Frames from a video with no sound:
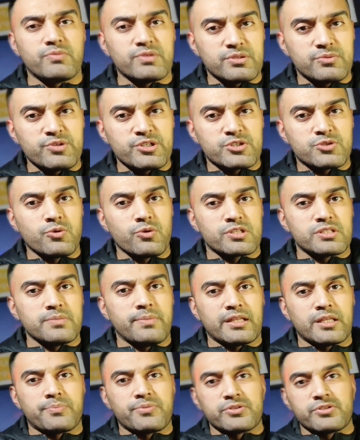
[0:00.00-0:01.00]
which talks
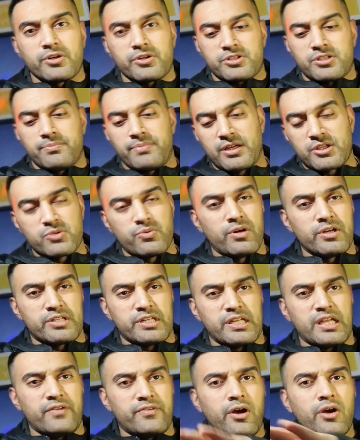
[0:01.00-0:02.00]
about the production, but I just wanted
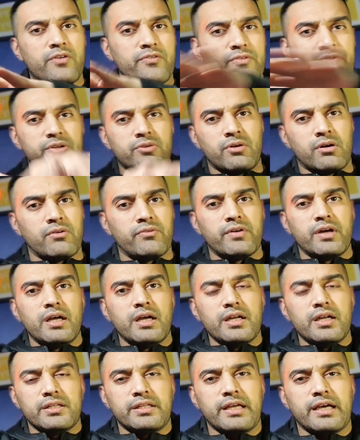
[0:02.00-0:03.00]
to give an overview of
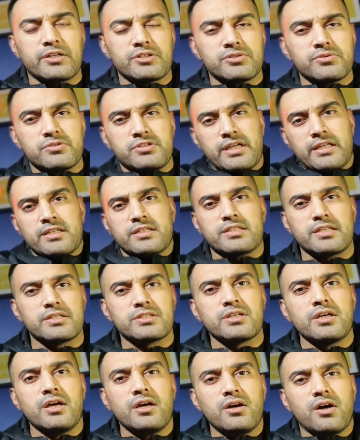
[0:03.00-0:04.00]
the actual
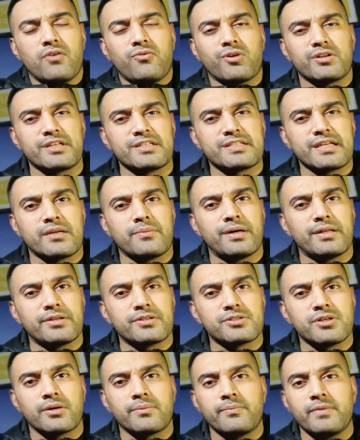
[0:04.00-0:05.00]
genesis of what they said about
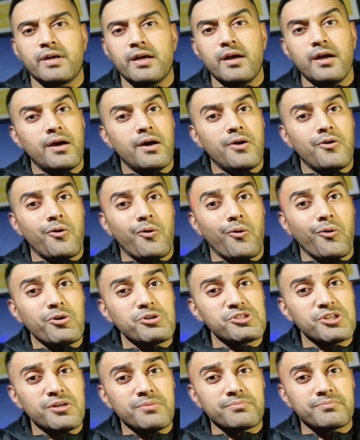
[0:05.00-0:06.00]
the song.
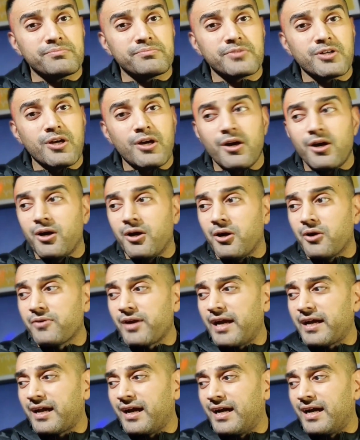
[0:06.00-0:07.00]
Awesome. All
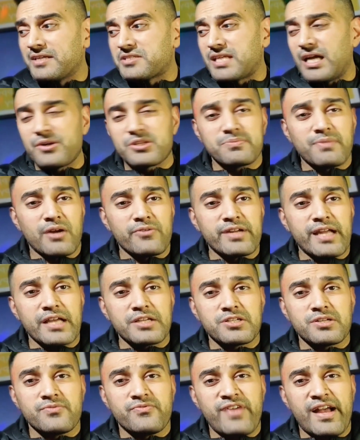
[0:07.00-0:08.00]
right, guys, that was my
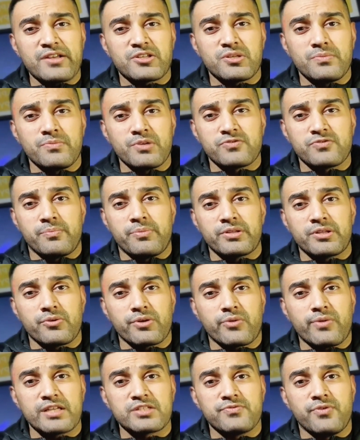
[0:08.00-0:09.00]
reaction. Thanks so much for putting the
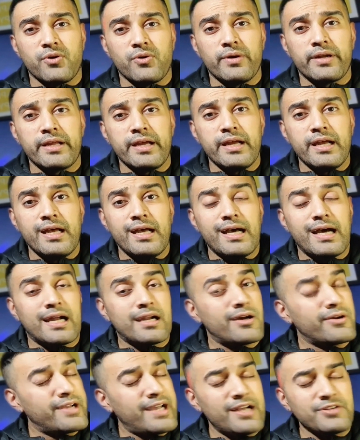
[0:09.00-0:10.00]
request forward,
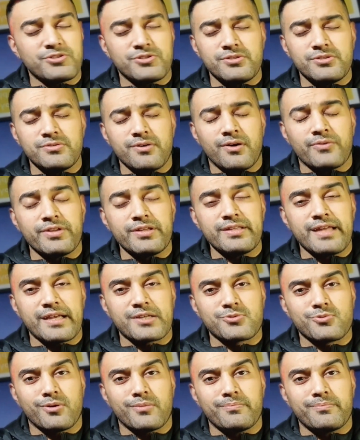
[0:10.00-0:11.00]
and I'll catch you on the
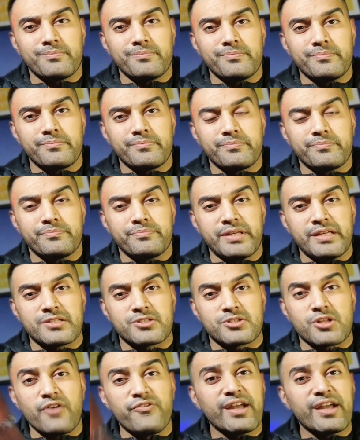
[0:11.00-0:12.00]
next one. Peace.
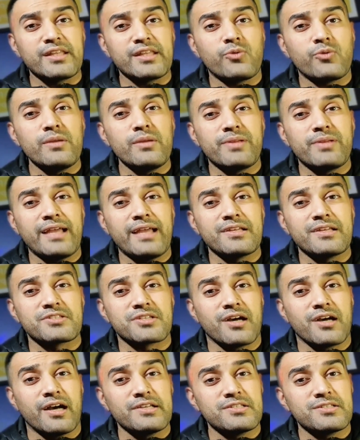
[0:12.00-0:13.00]
Don't forget the Queen playlist,
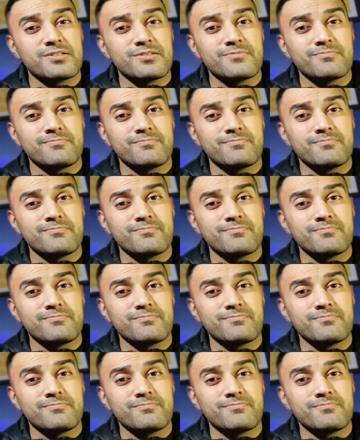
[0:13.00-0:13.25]
guys.